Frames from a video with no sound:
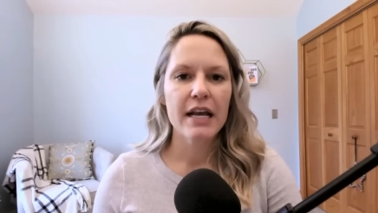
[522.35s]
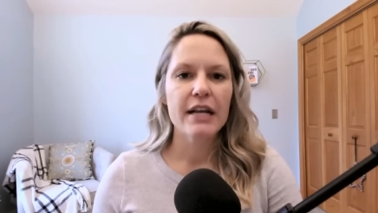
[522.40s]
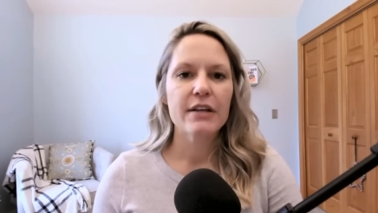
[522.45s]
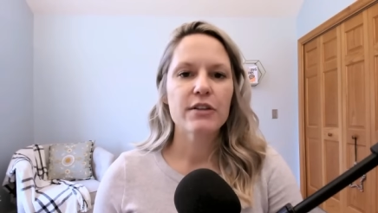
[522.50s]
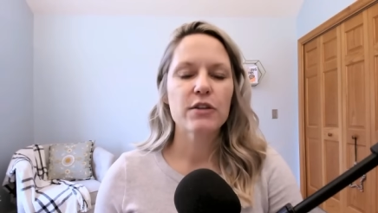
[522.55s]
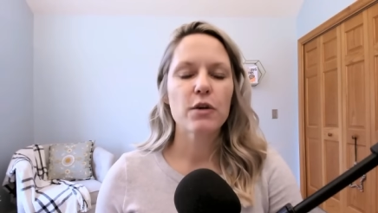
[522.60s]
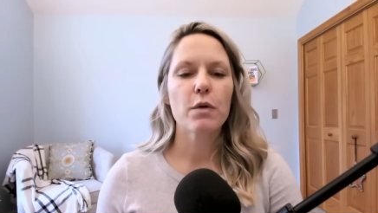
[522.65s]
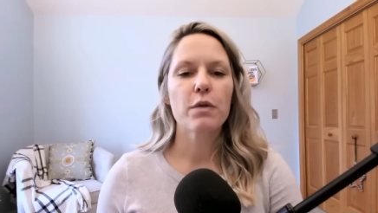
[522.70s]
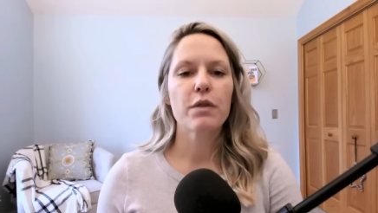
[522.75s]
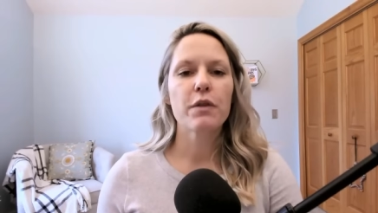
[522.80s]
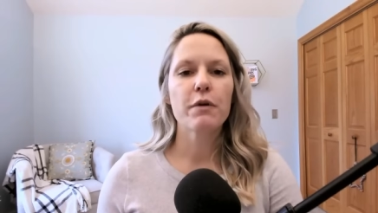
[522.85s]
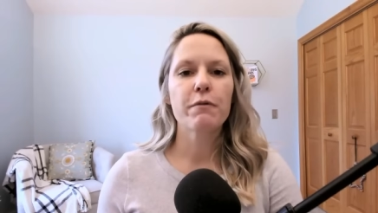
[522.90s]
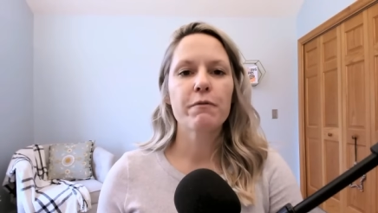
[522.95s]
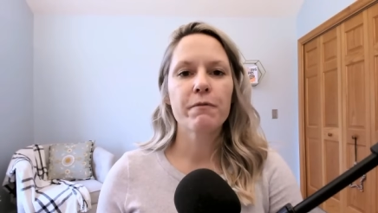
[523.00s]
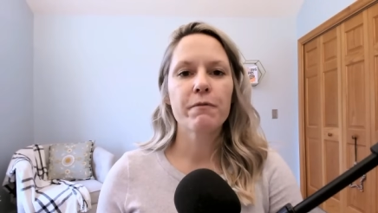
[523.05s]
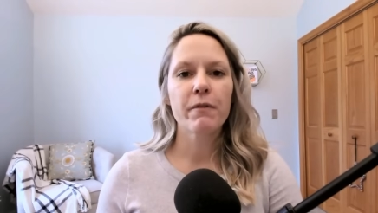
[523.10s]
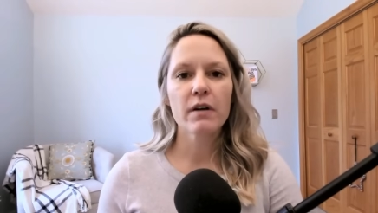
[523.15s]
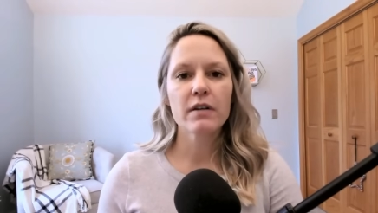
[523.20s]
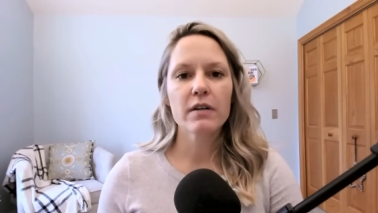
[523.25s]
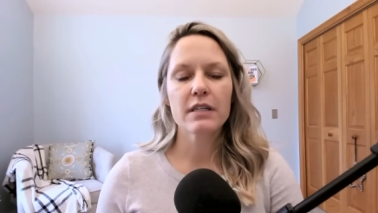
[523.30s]
So the
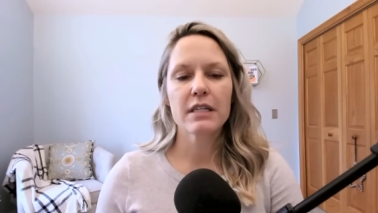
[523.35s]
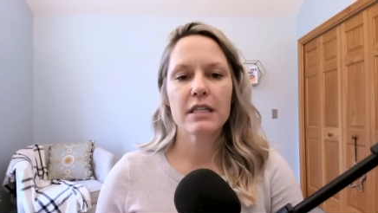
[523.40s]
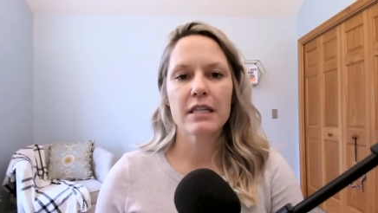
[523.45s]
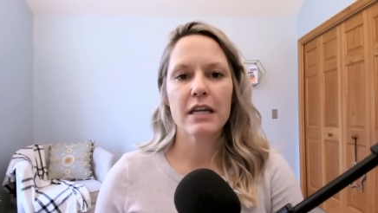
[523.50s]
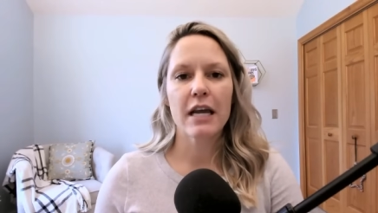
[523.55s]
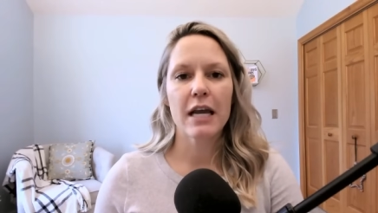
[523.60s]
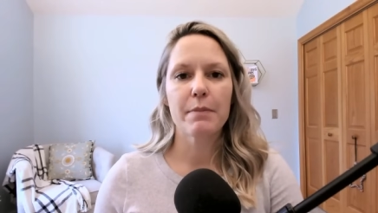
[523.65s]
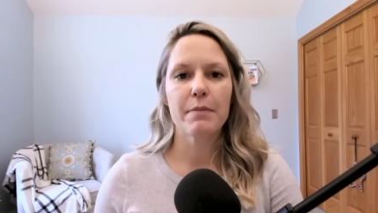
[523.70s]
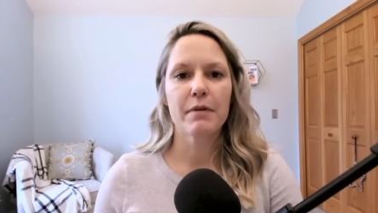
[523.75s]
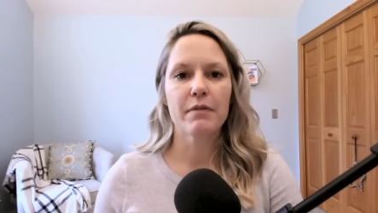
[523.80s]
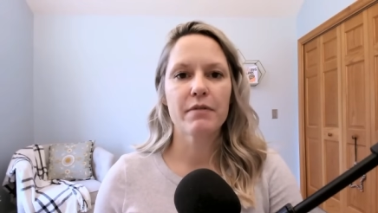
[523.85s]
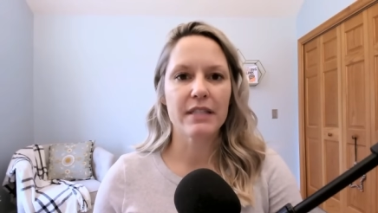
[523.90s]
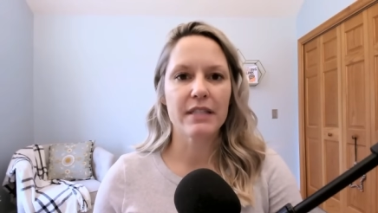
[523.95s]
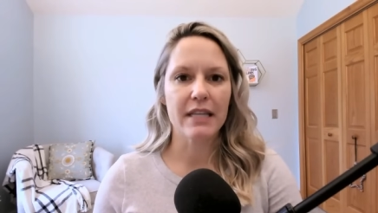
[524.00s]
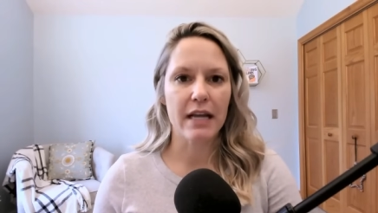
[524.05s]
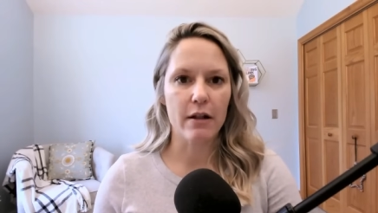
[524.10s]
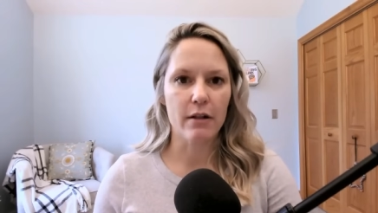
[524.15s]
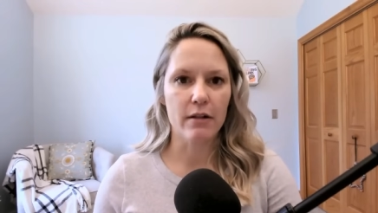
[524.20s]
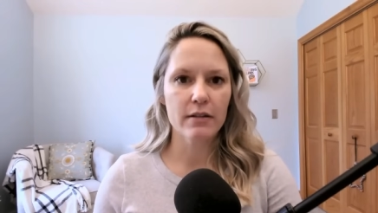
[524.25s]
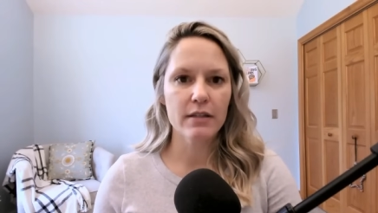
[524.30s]
first type of
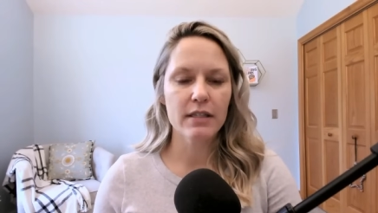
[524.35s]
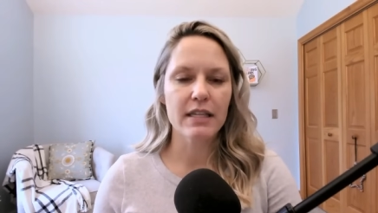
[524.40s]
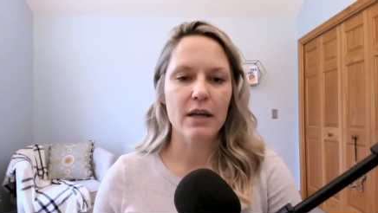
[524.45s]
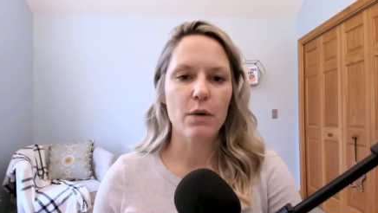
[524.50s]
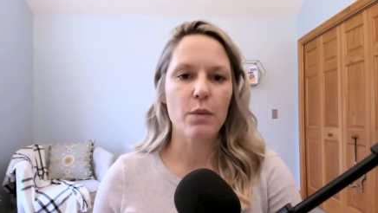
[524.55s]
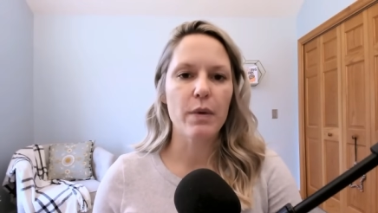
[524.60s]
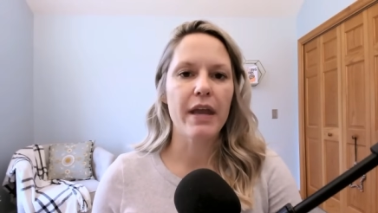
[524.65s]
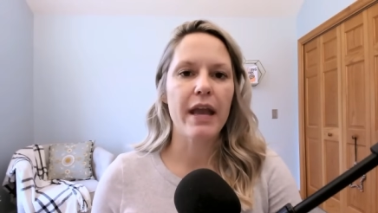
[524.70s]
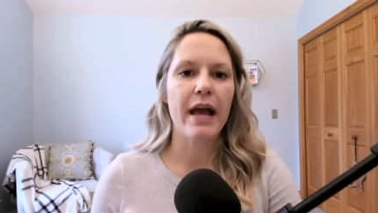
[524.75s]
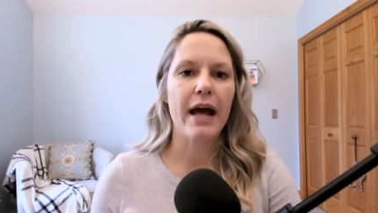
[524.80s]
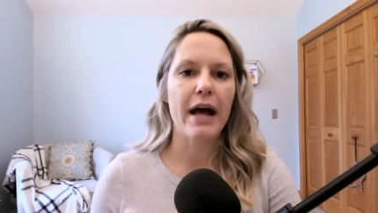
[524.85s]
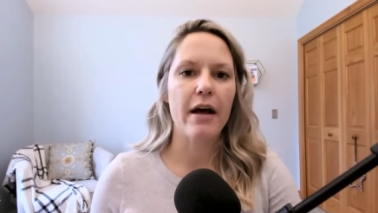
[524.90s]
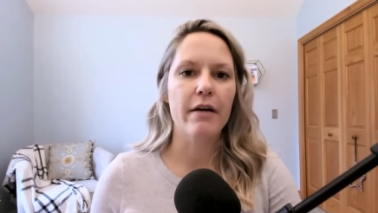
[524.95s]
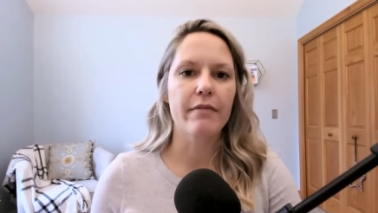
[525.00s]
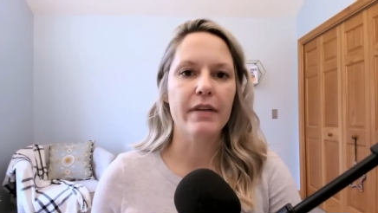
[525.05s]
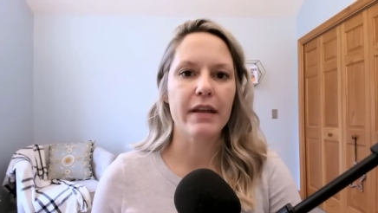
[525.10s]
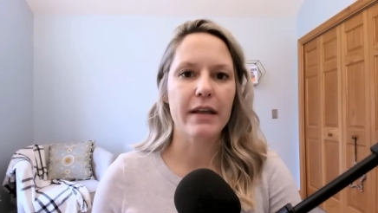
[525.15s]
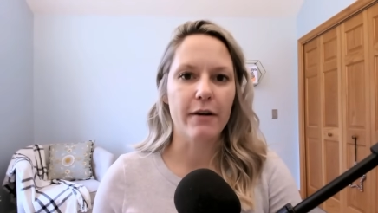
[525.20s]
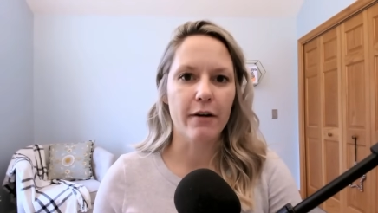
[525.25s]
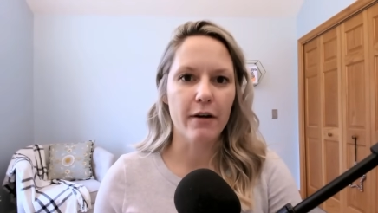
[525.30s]
cells that we
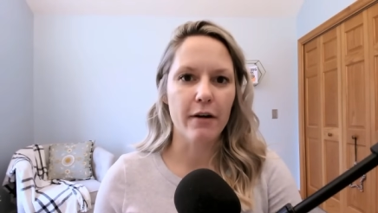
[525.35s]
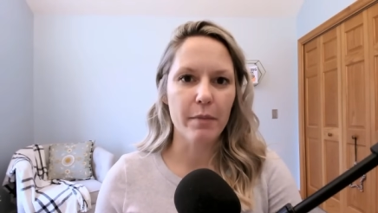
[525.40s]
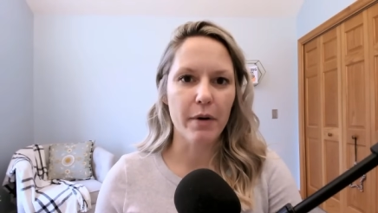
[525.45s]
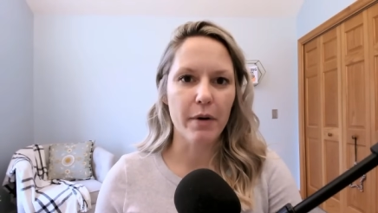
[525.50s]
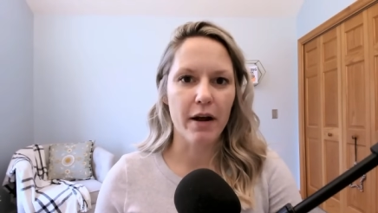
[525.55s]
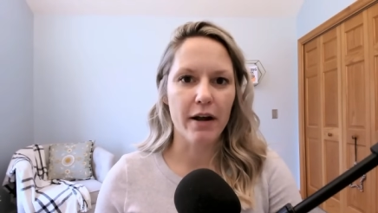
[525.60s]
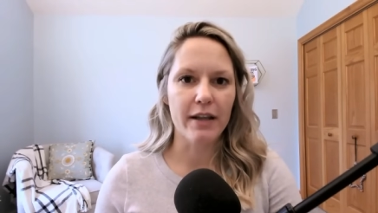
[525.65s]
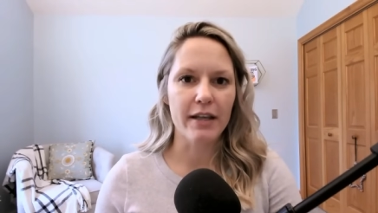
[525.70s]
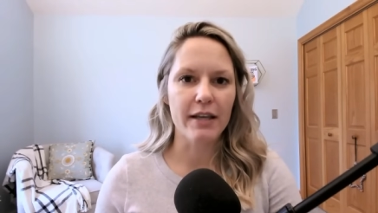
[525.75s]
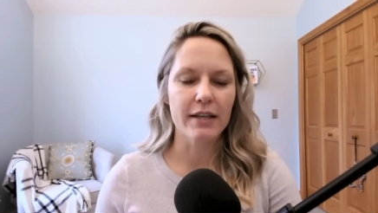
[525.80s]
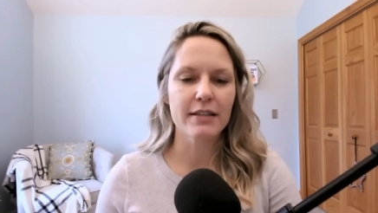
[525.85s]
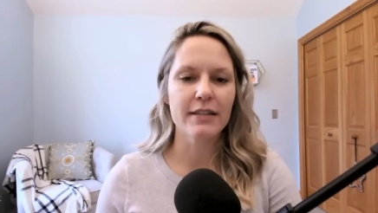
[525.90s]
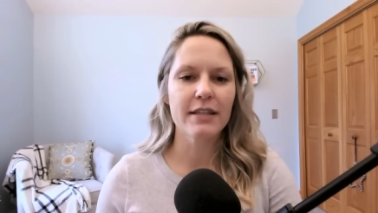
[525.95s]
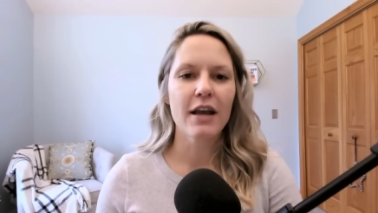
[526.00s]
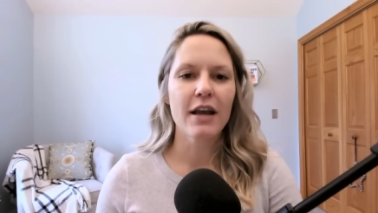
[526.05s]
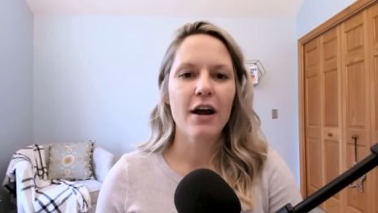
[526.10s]
have in our bodies